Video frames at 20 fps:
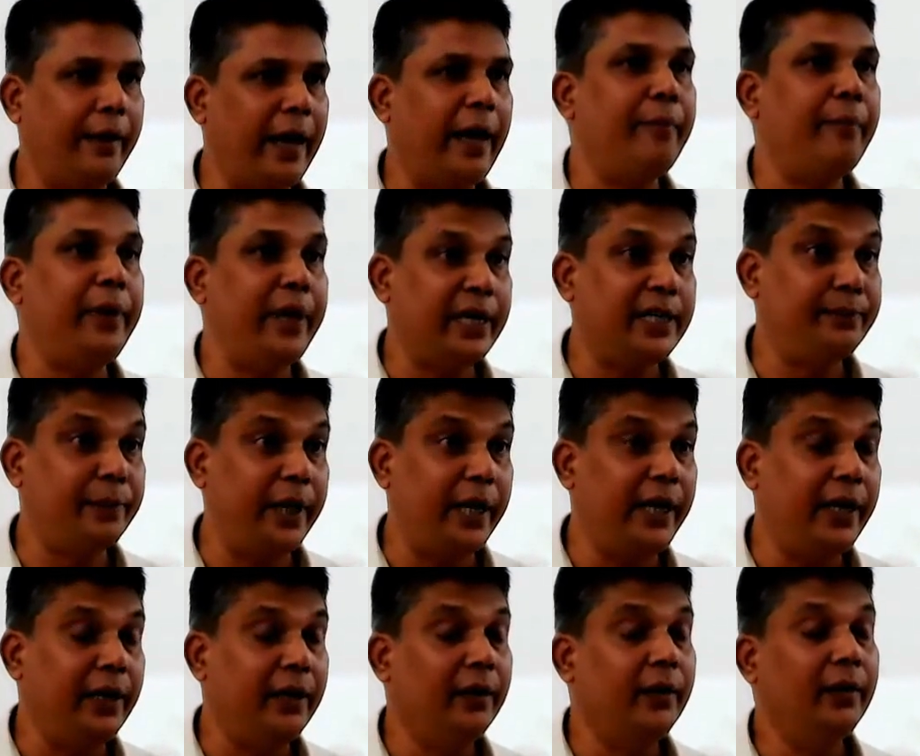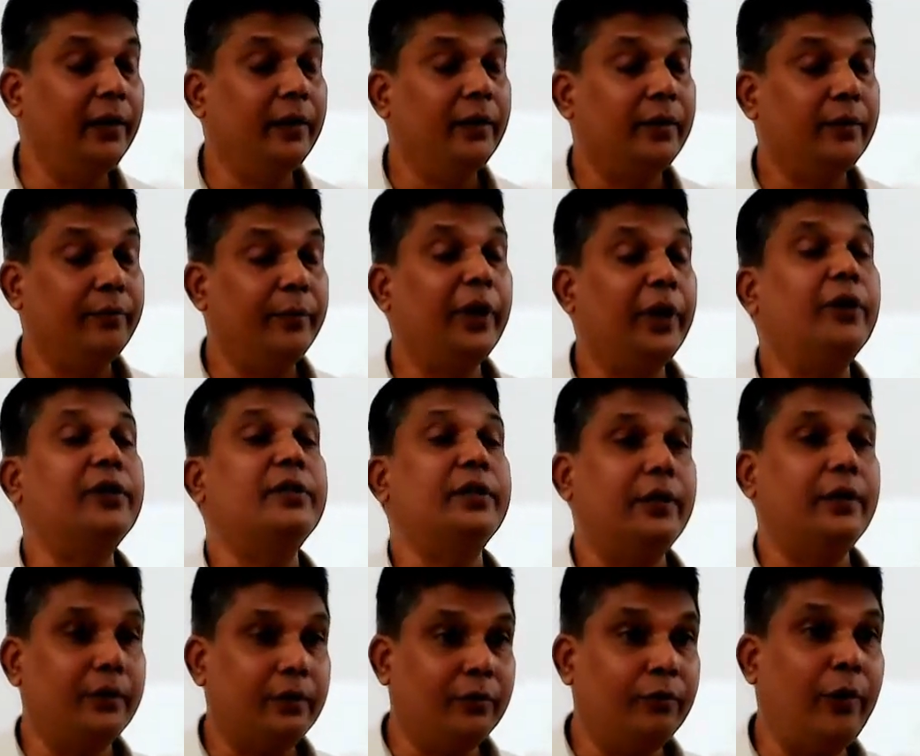am desperate because
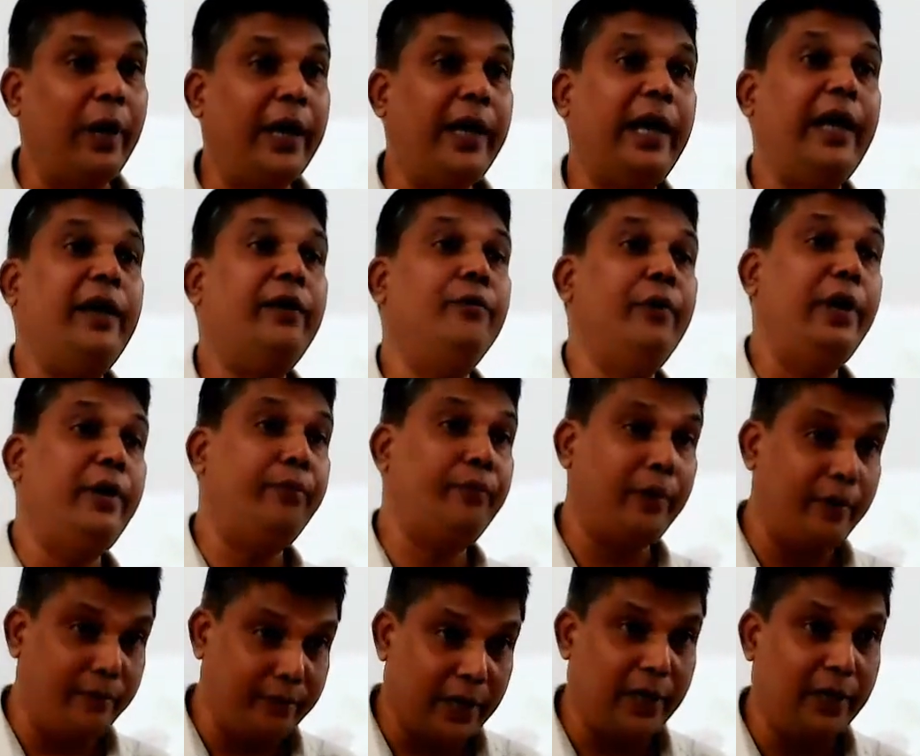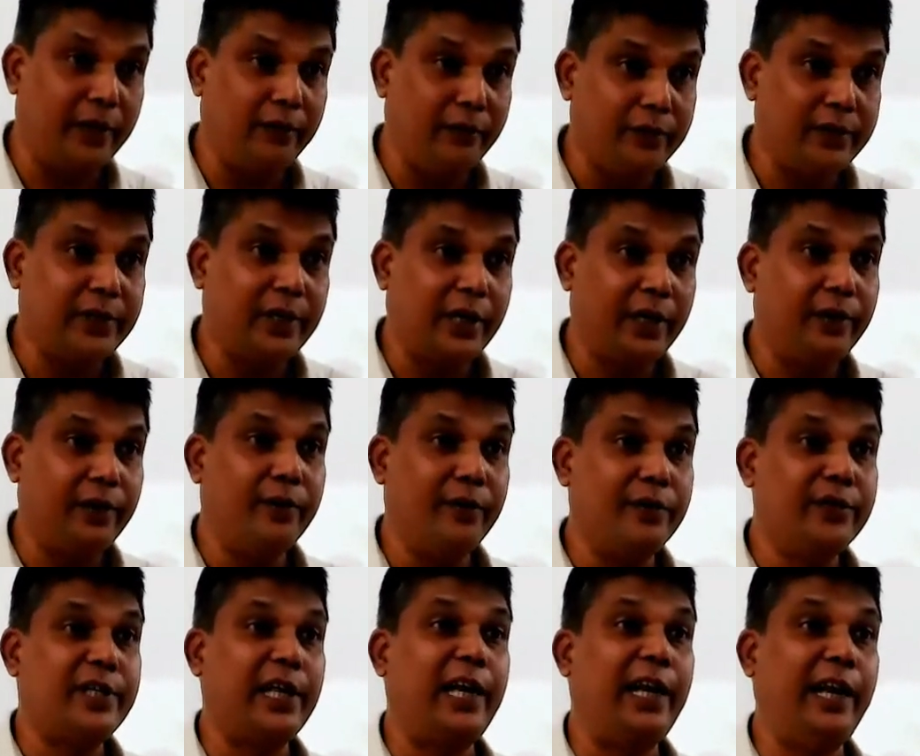why I went for
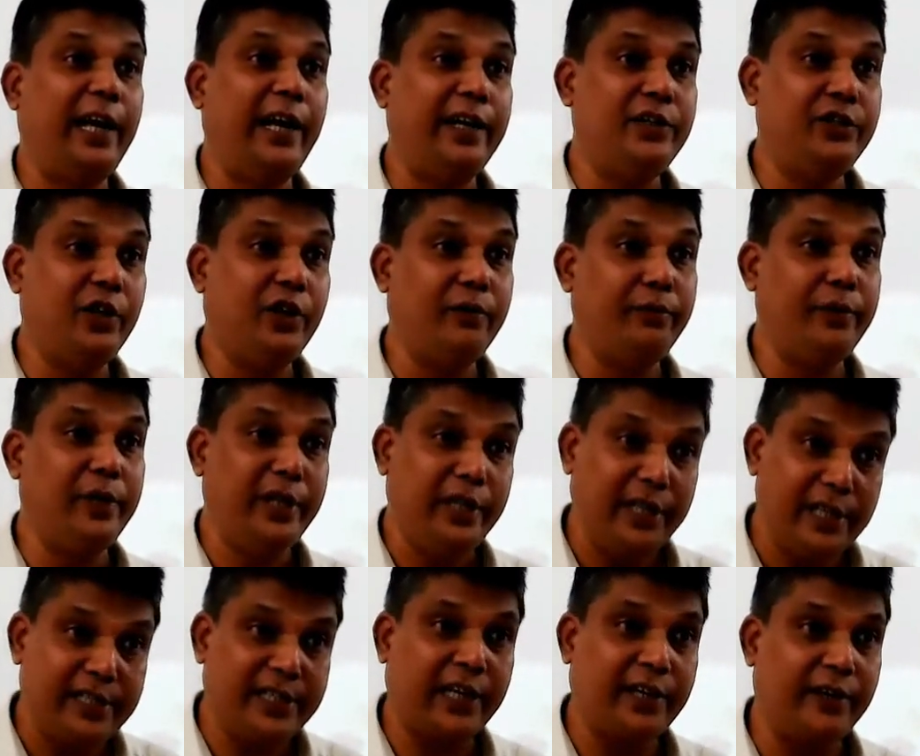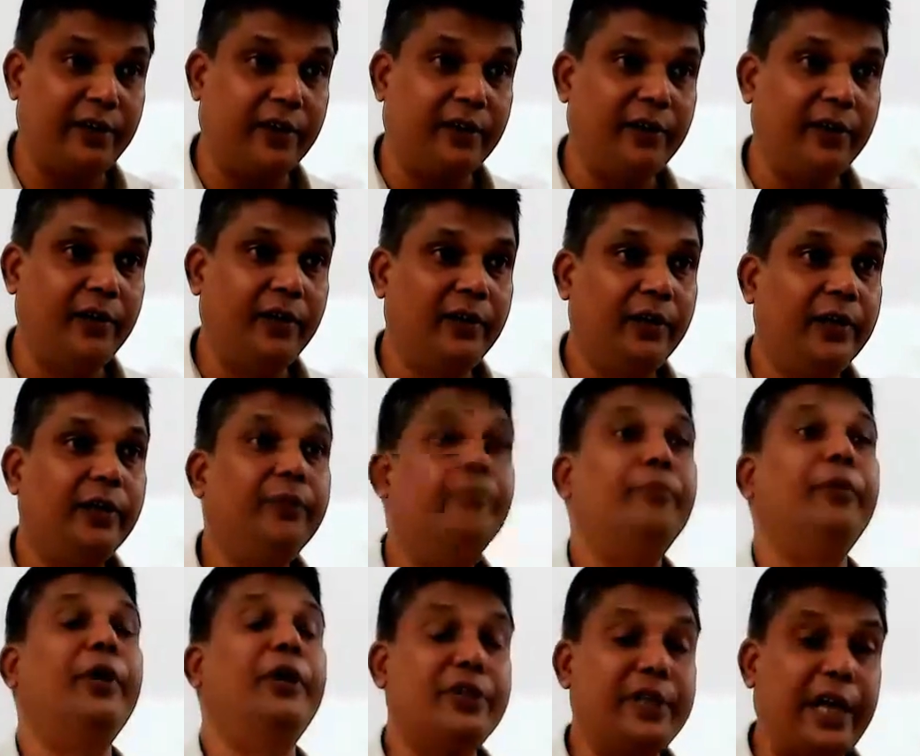salaried job in this sector
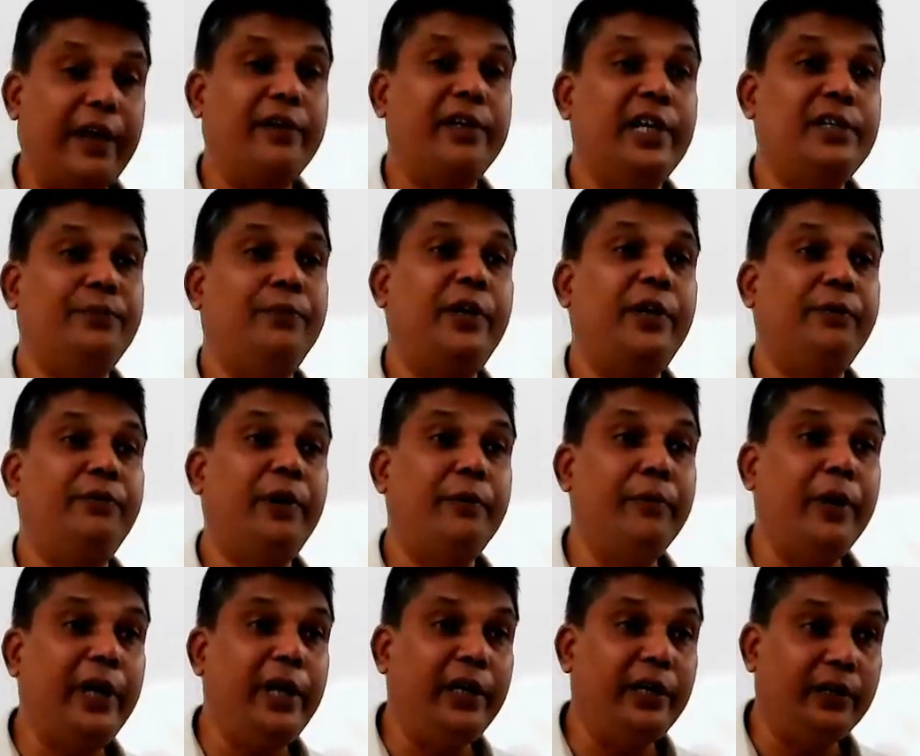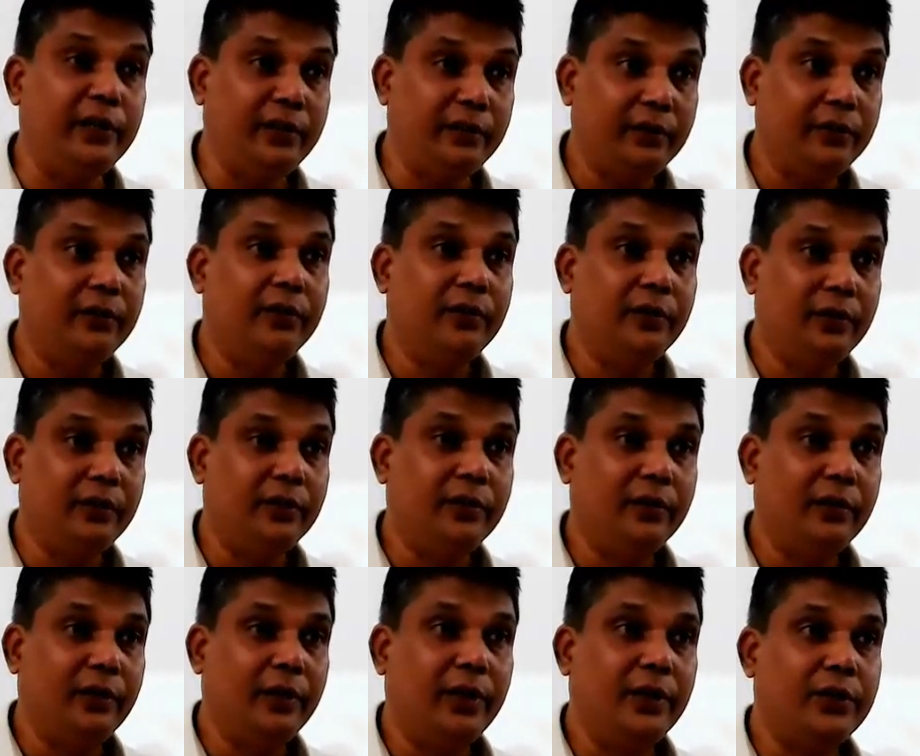because I was desperate for money.
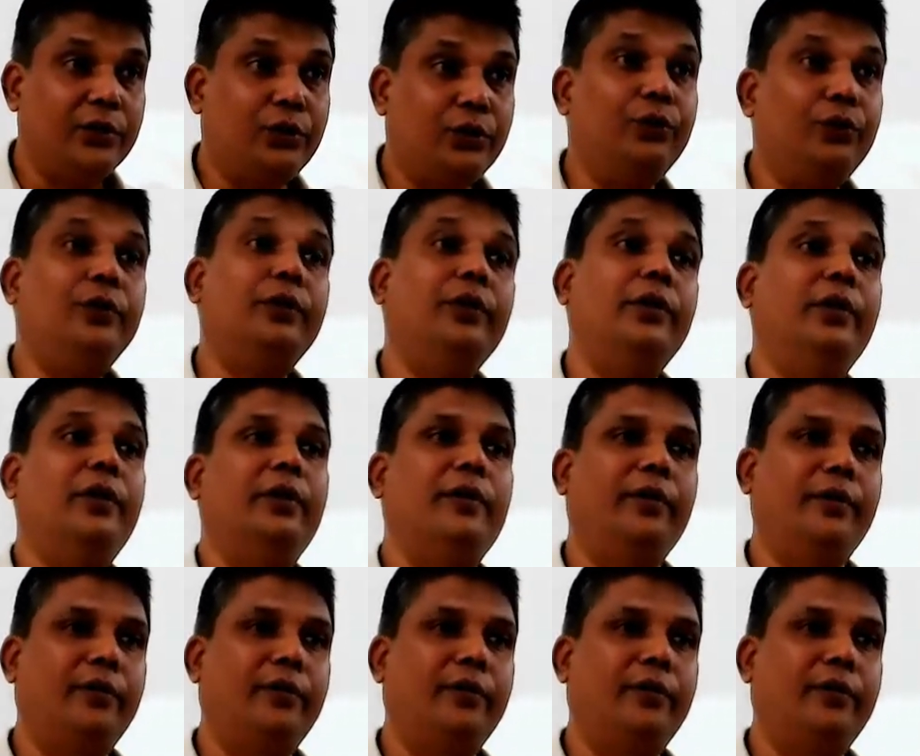So